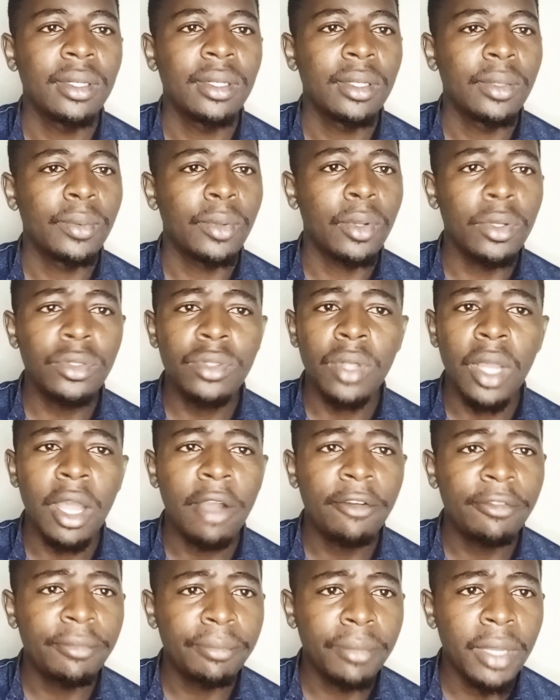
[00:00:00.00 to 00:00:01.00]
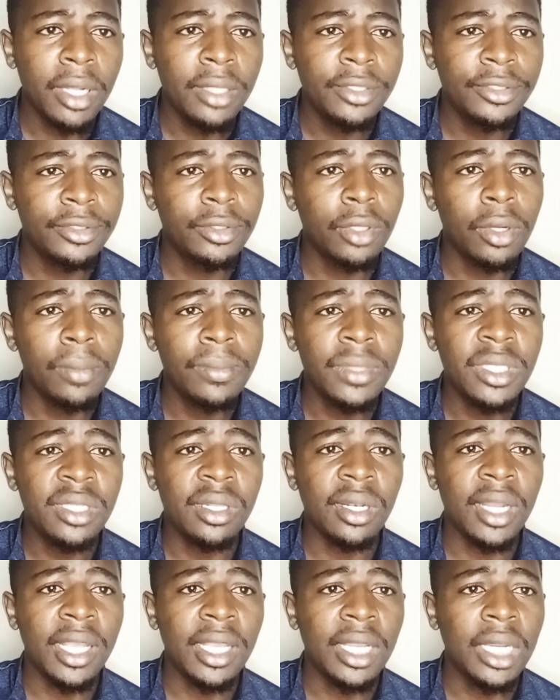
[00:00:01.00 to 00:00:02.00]
We also have male jobs
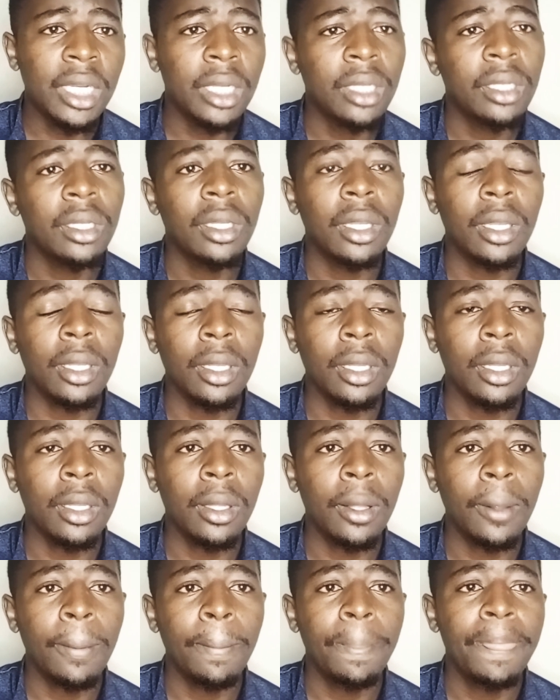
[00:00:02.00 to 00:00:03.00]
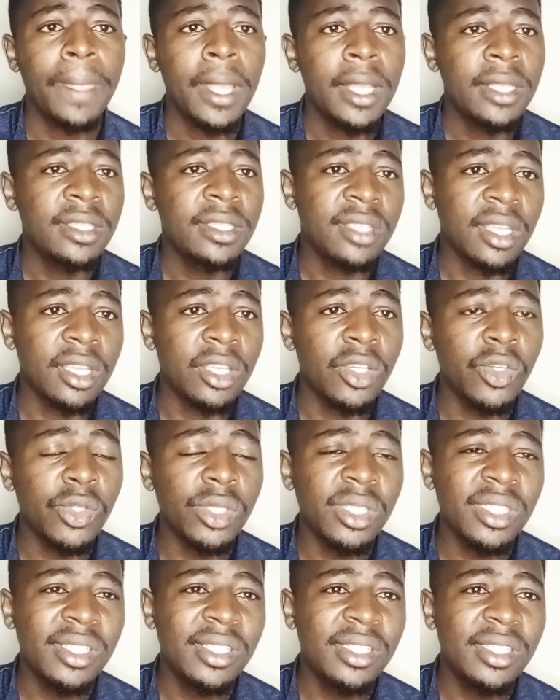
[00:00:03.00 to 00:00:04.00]
like
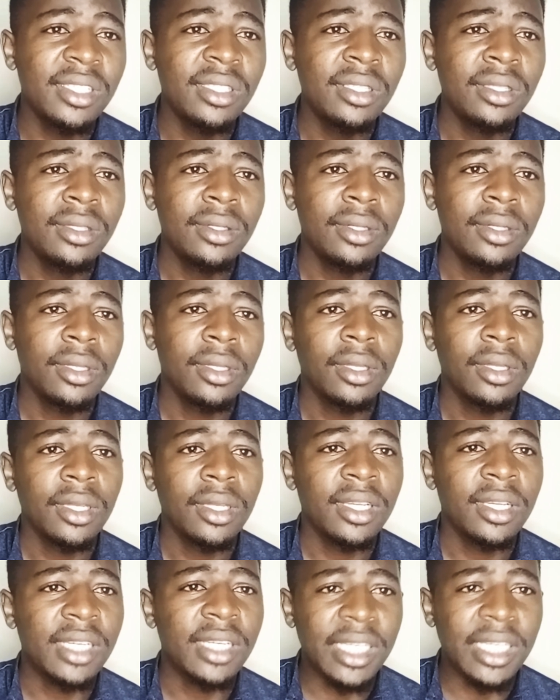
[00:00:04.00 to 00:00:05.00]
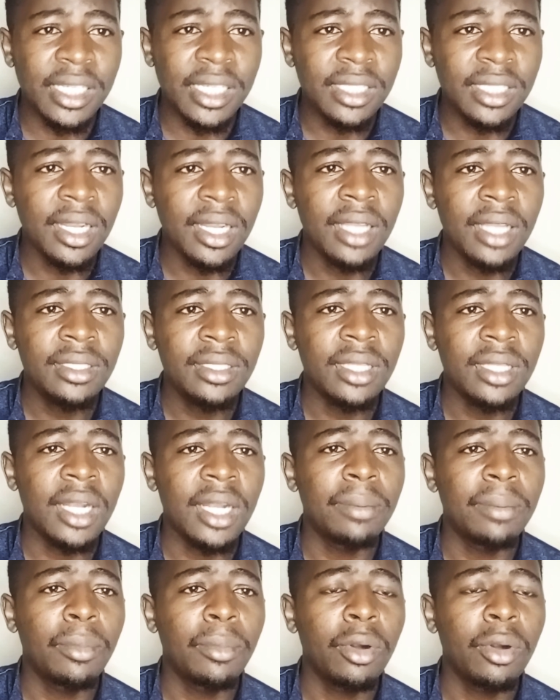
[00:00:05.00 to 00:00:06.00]
security, cleaners,
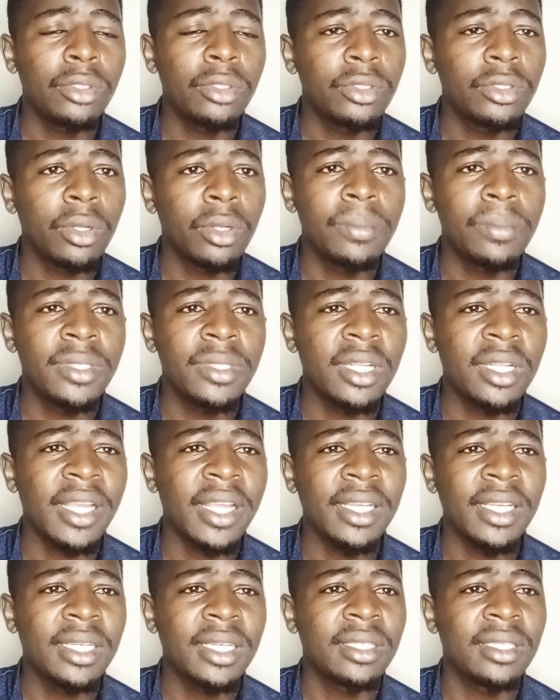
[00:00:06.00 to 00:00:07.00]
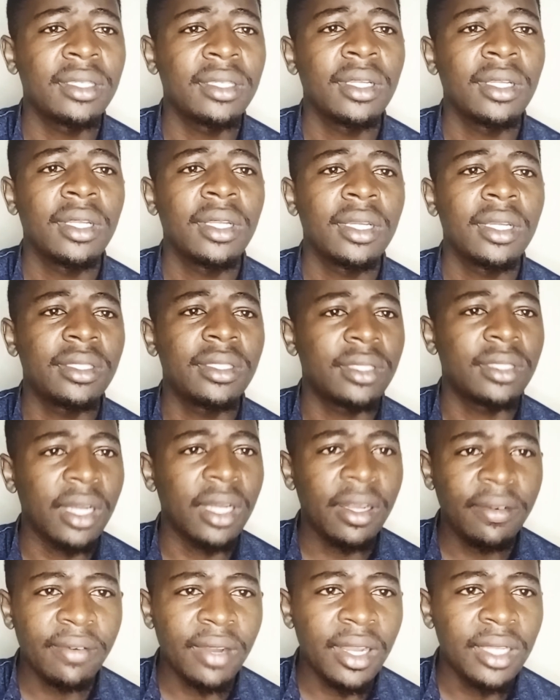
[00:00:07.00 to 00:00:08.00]
and more jobs like
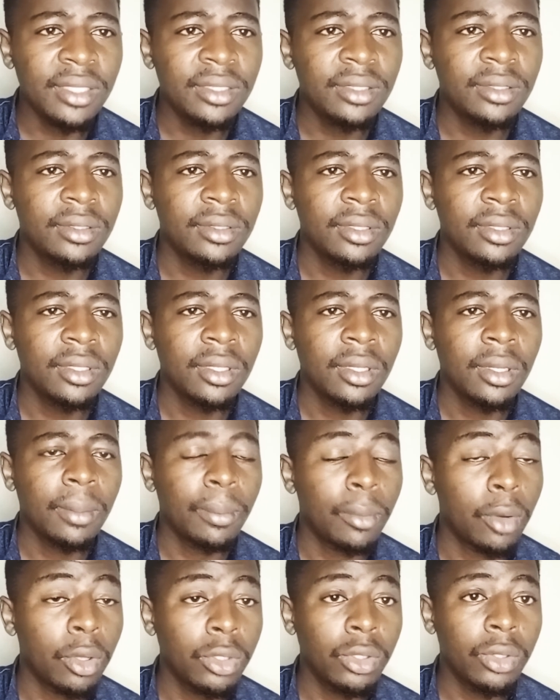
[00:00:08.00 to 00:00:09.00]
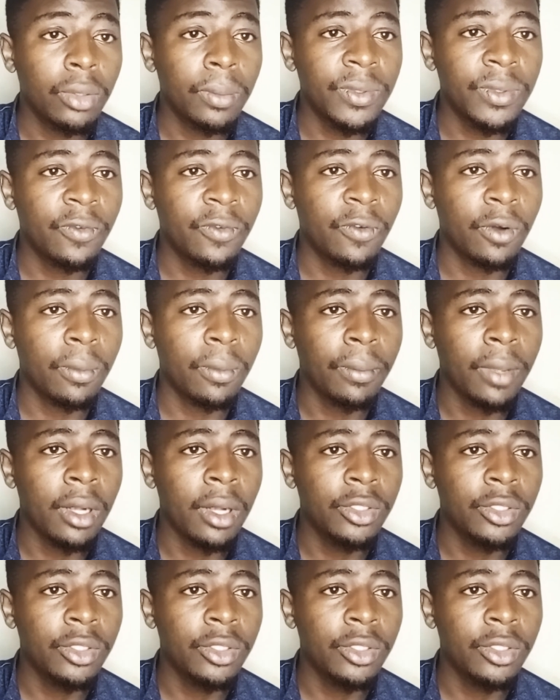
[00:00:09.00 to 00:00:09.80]
drivers, more jobs for male.